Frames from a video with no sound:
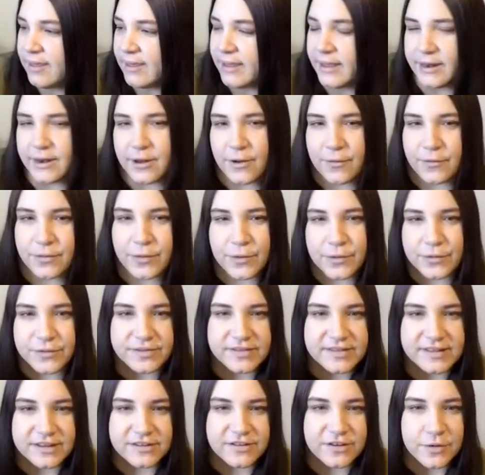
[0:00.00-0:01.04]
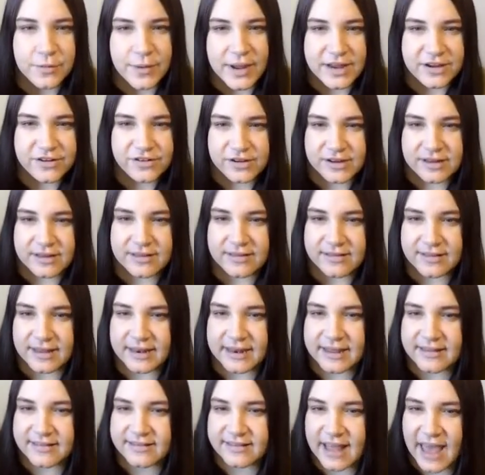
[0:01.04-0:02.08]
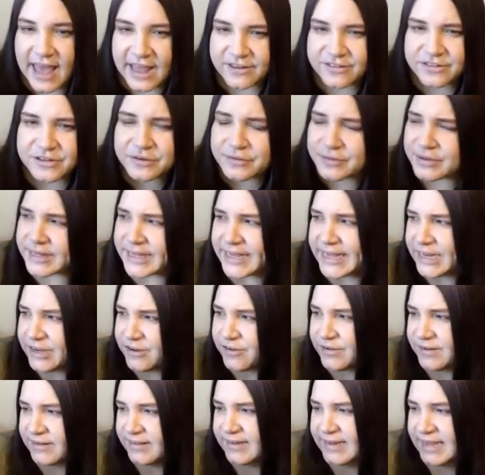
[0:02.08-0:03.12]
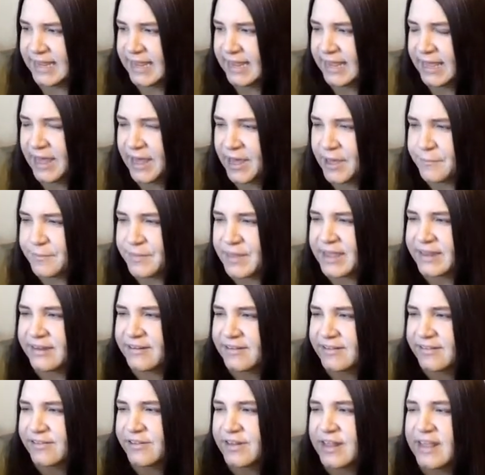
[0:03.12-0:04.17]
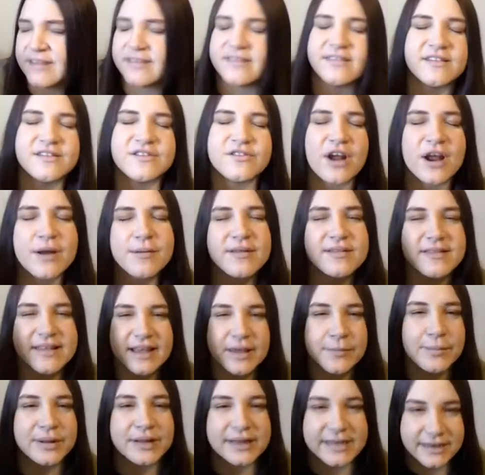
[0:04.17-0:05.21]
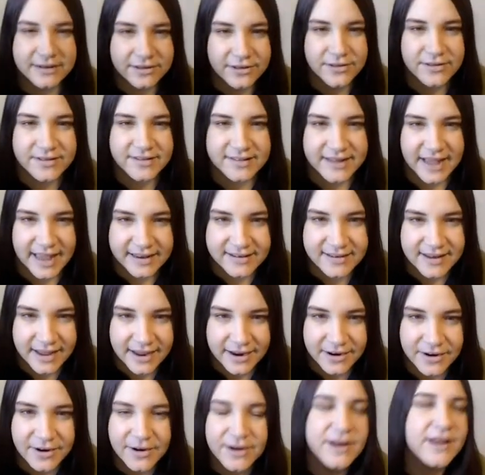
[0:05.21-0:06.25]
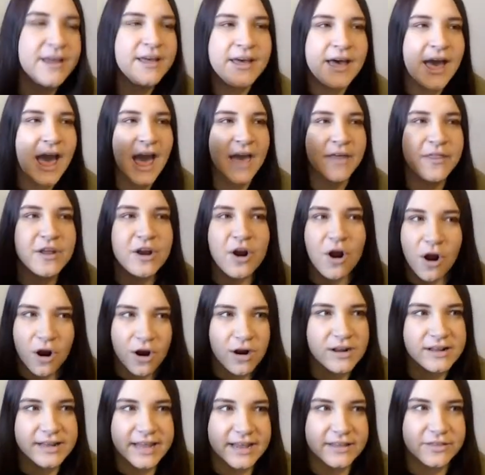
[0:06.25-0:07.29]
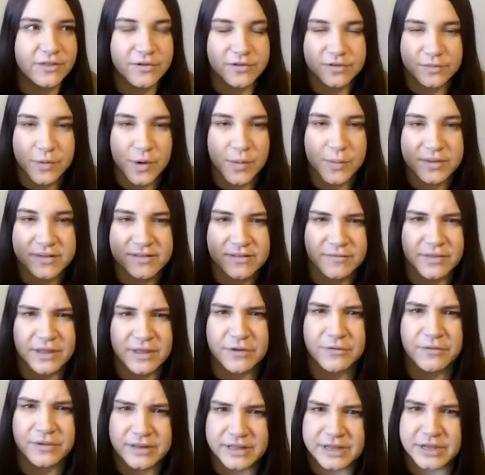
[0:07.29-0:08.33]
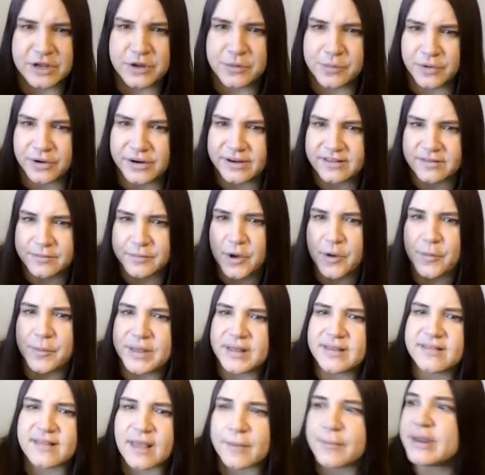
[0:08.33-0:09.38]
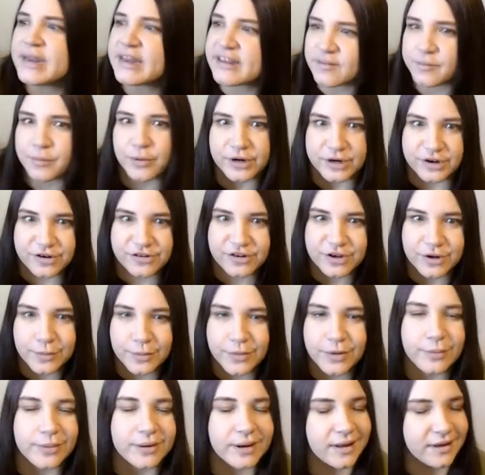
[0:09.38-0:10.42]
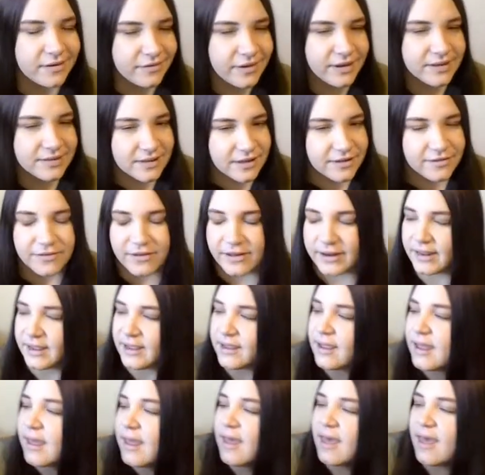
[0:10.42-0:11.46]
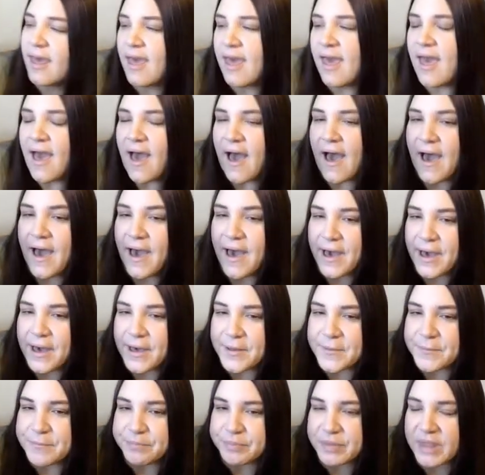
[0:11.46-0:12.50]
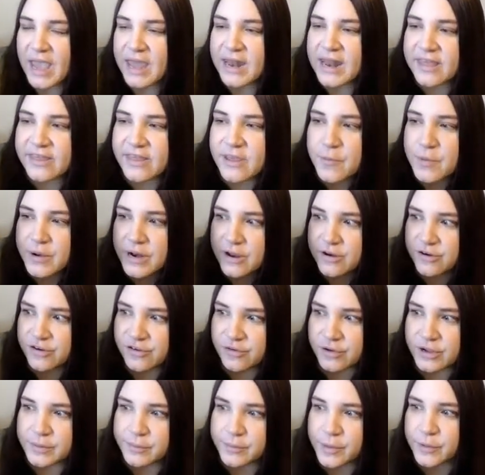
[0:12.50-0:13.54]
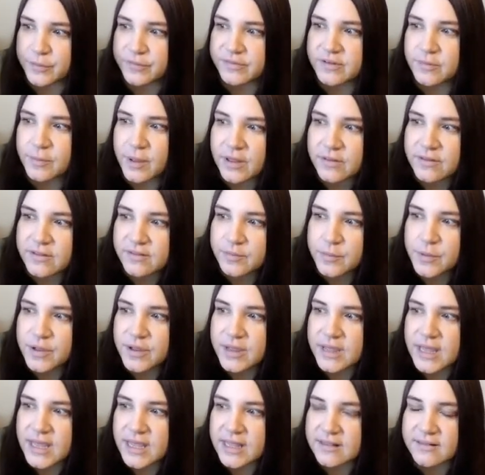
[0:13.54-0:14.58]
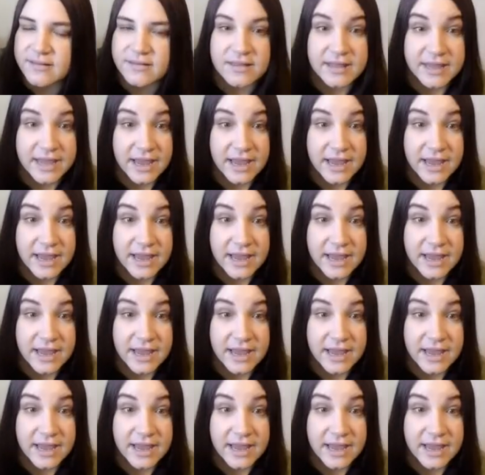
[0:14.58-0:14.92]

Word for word: you know those situations and it's actually really interesting um, they it's described as like a political satire and there are like those moments of like really humorous moments i mean it's british humor but i find that funny um, and i think what i enjoyed most about this book is the